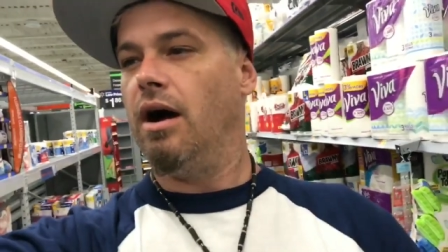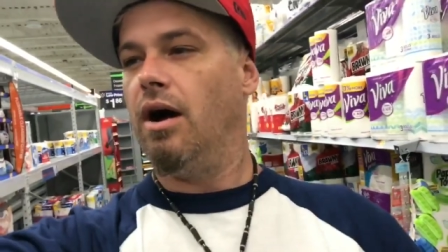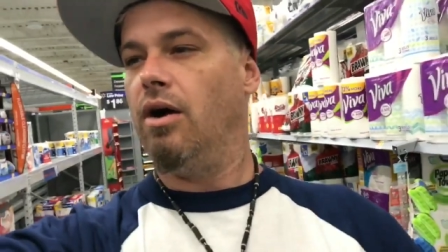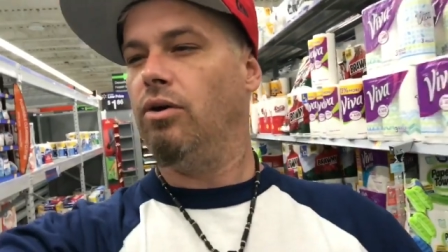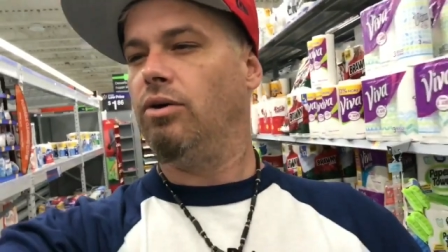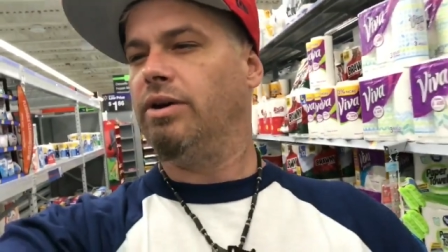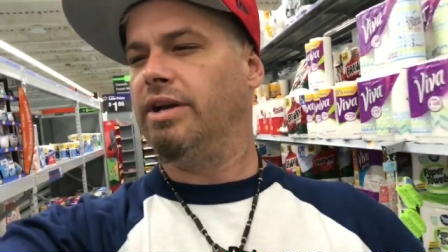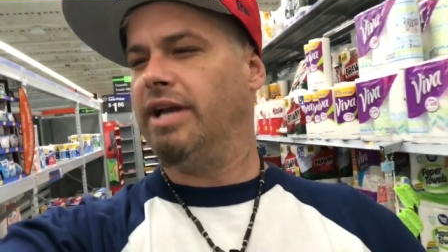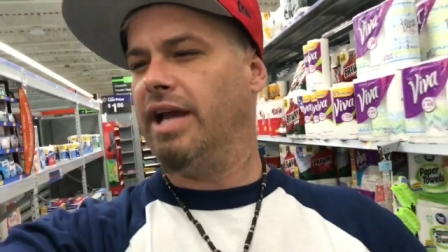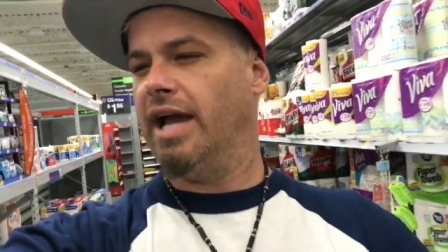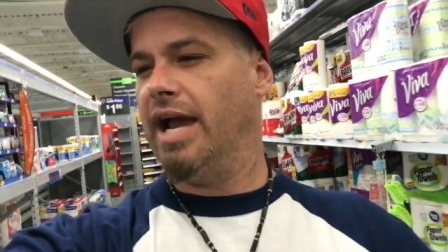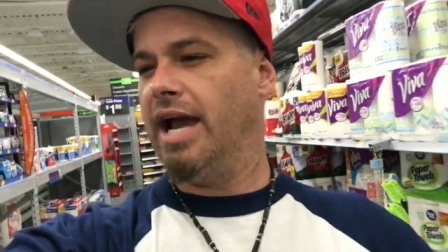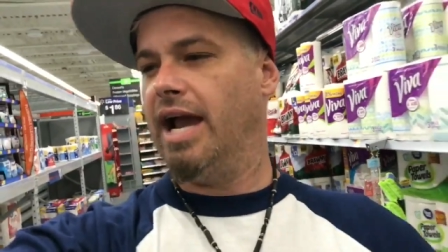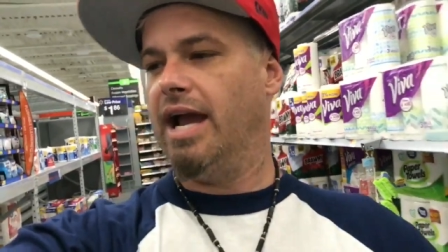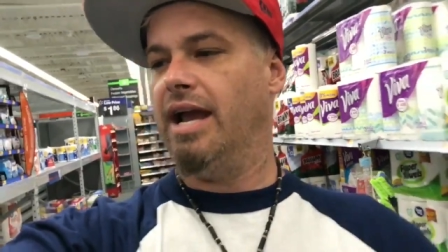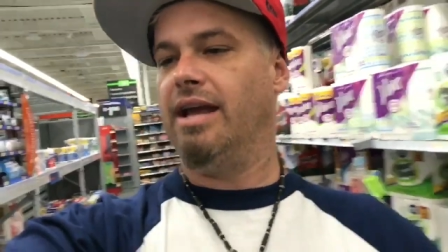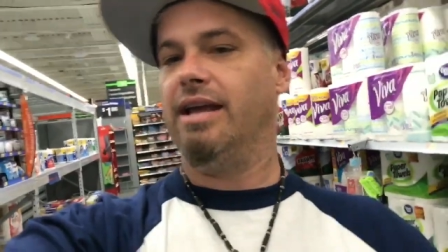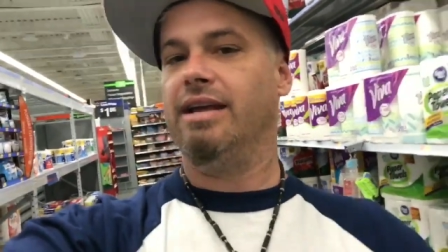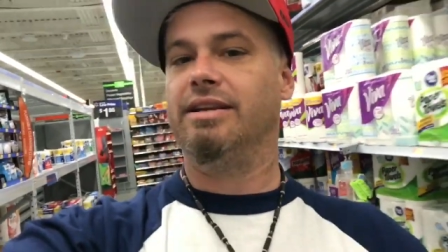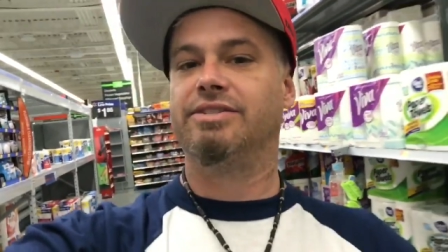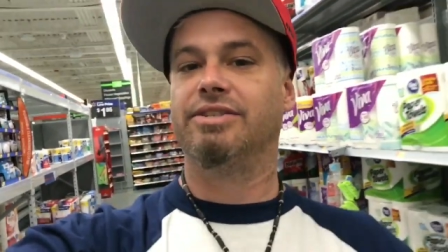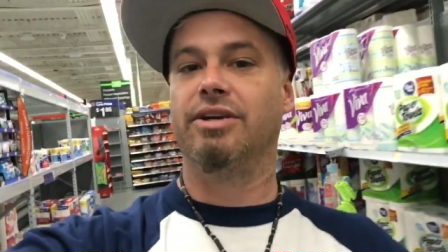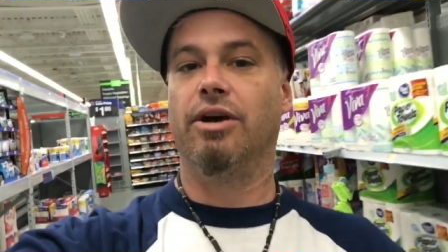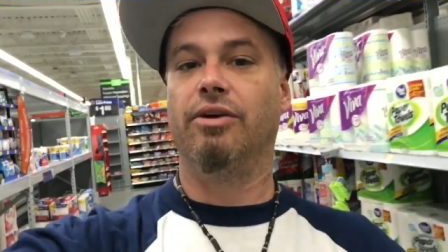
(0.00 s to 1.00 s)

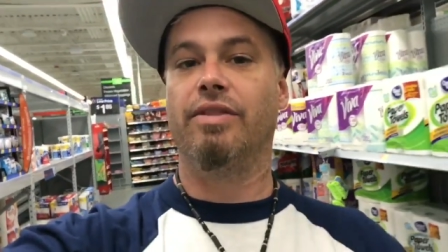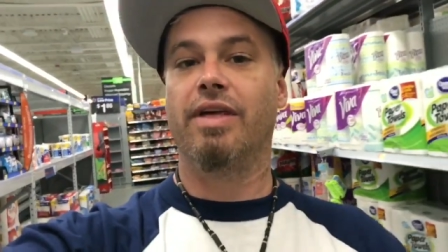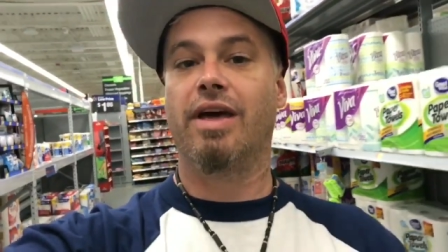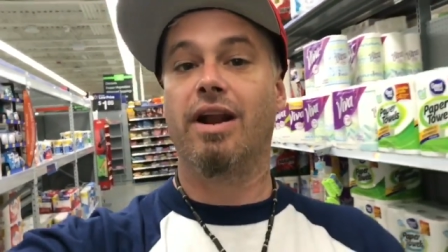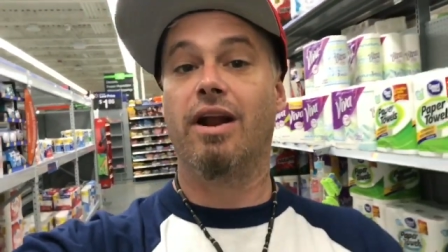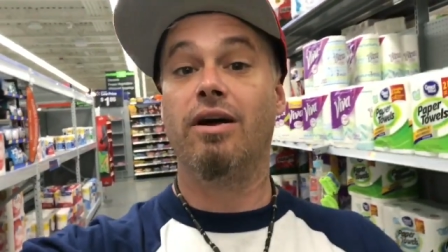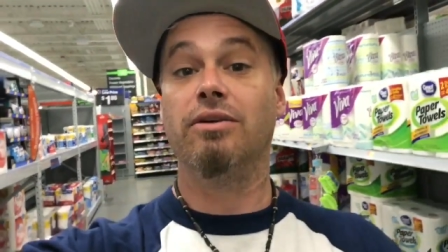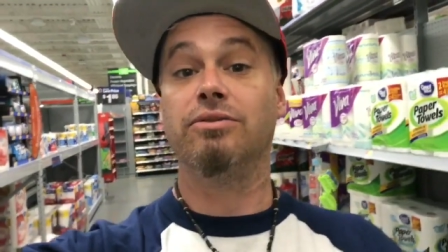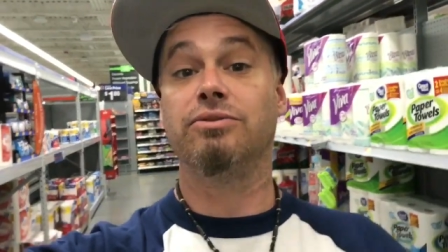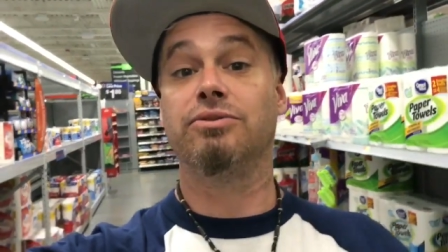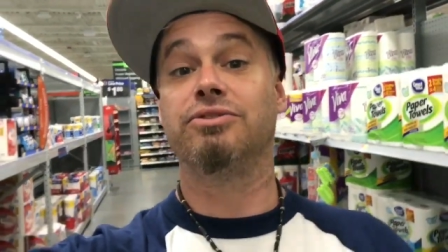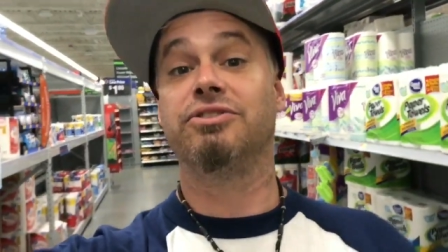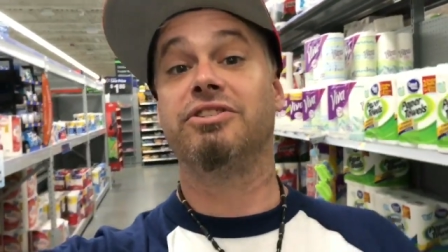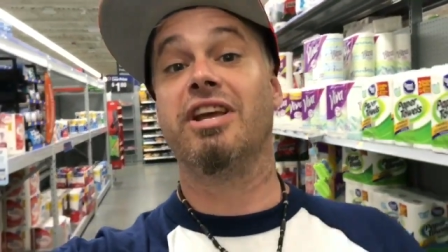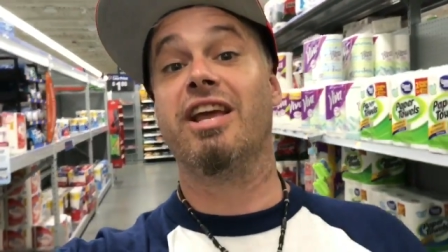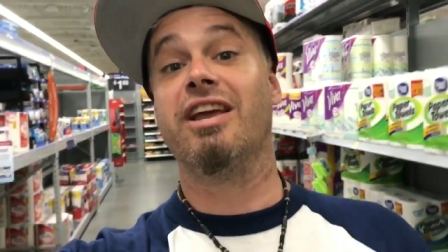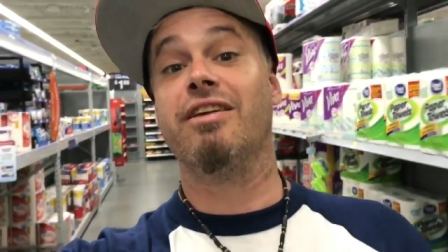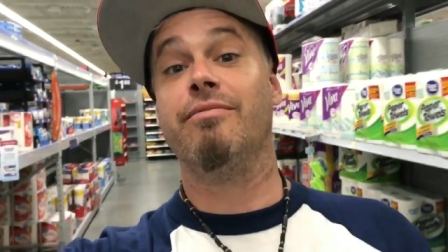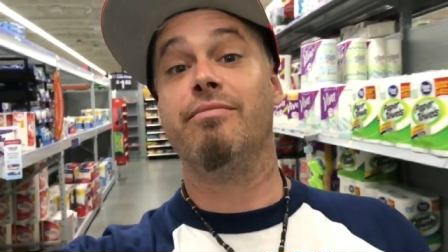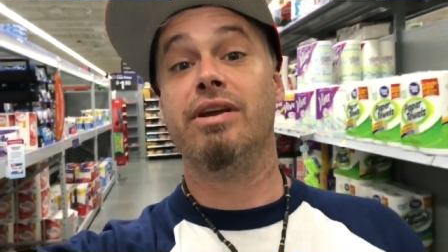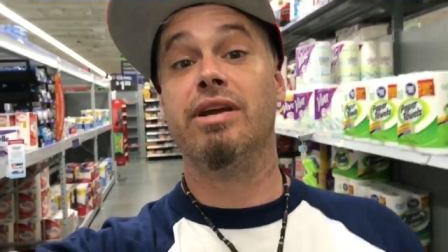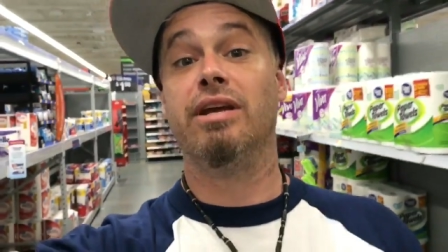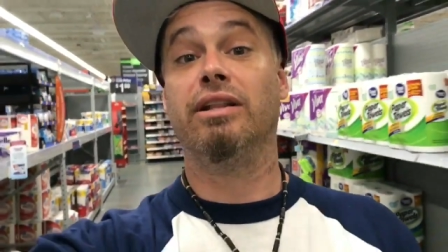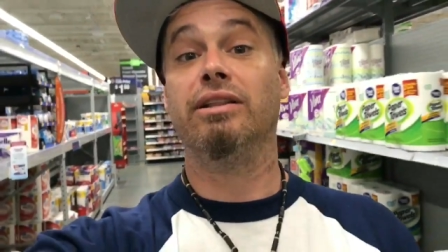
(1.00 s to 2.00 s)
Okay, so that also
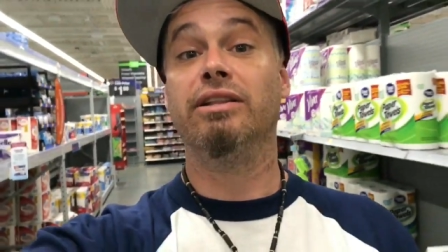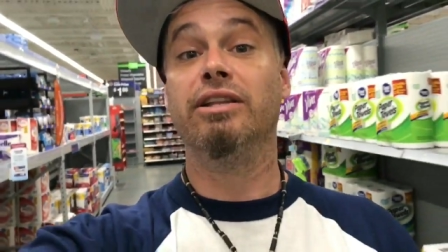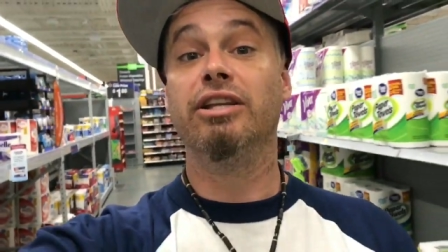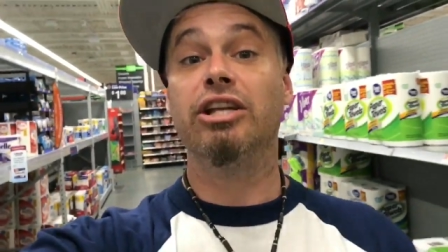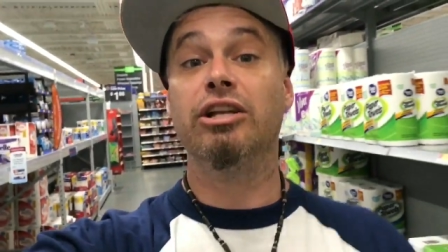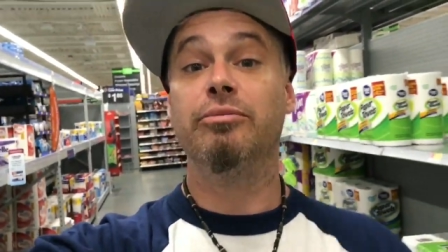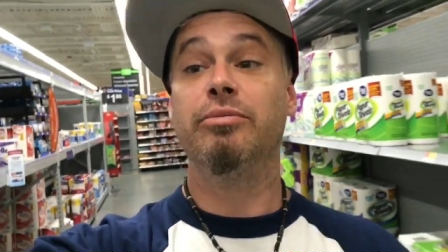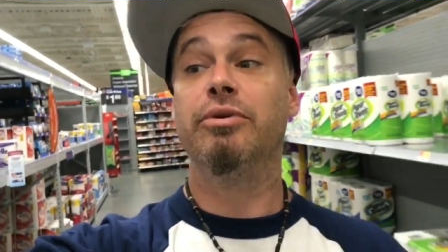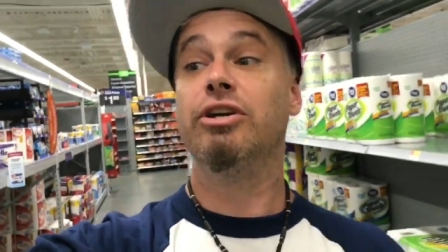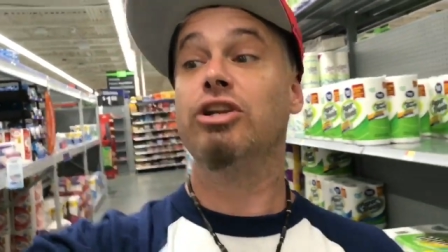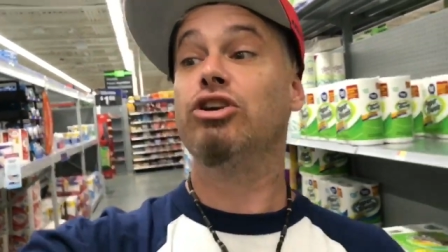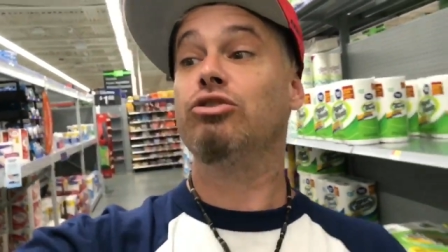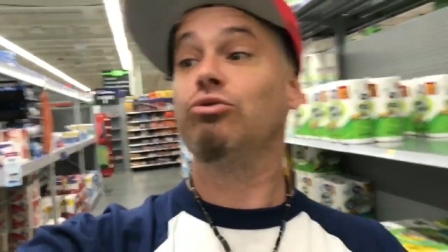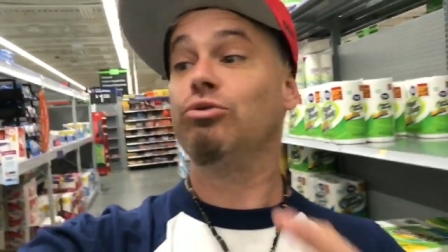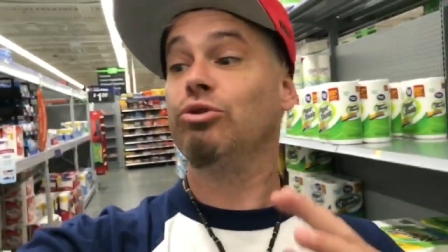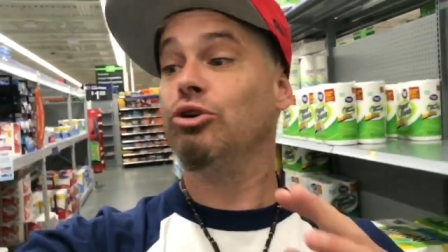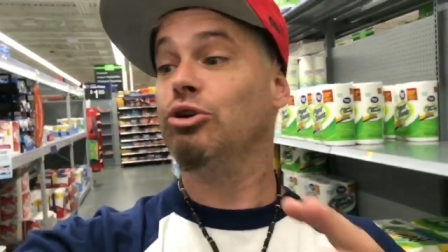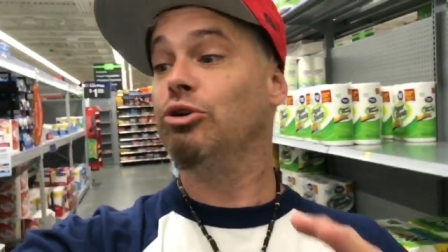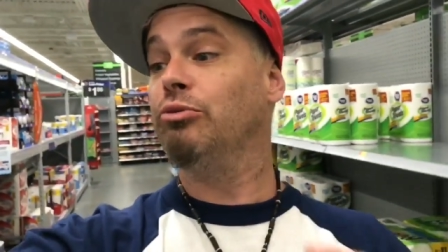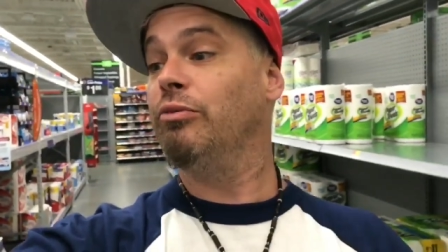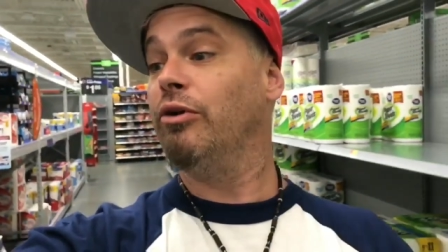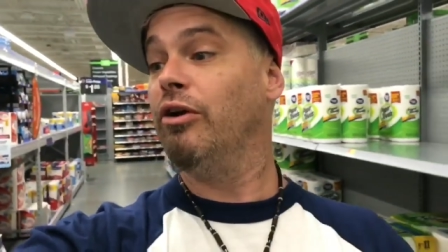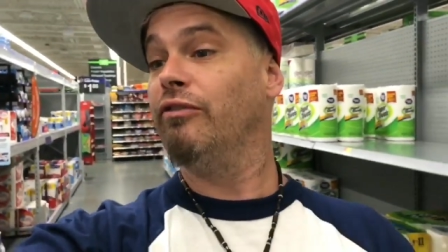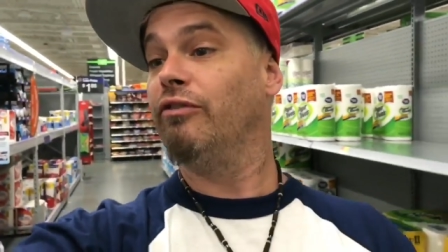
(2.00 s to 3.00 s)
saved me a little bit of
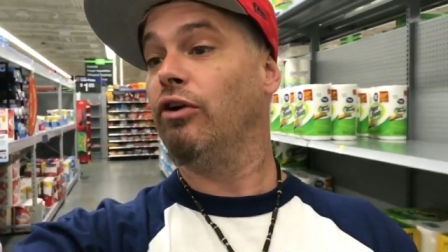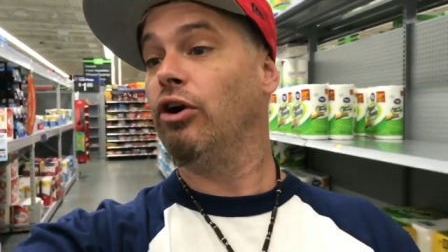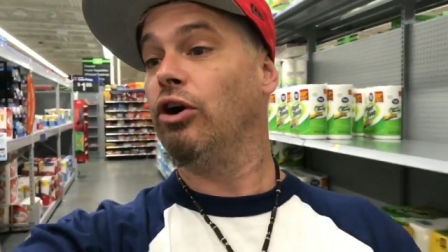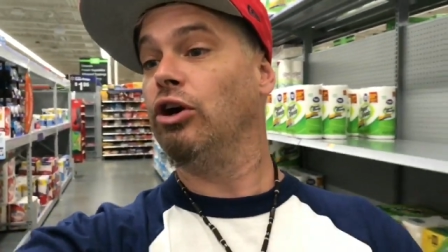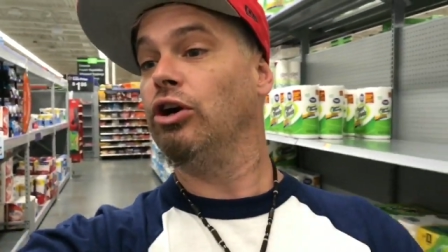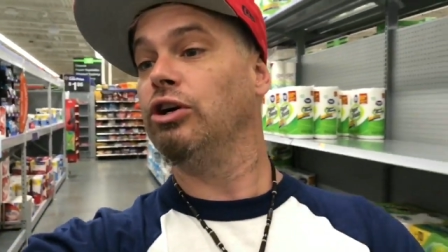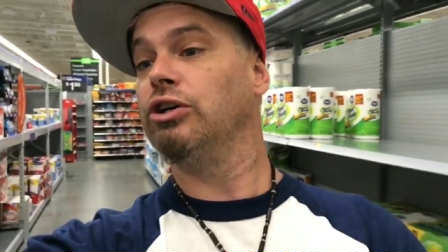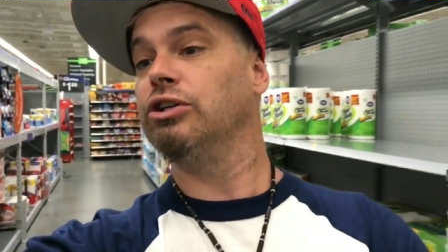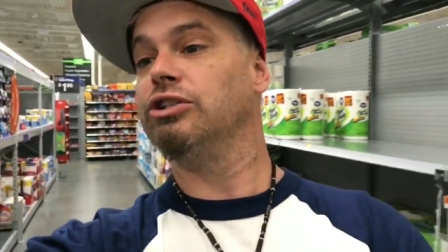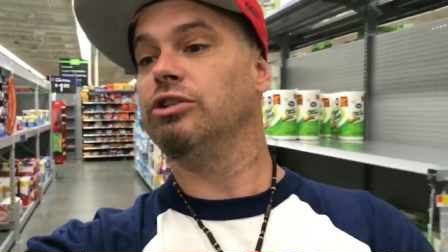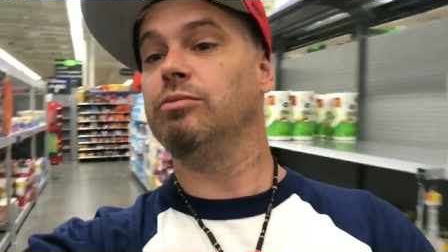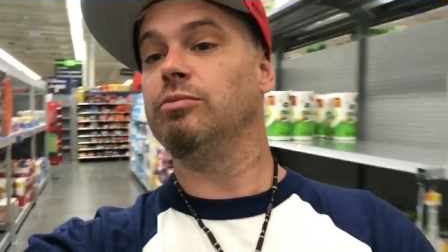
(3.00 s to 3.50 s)
room for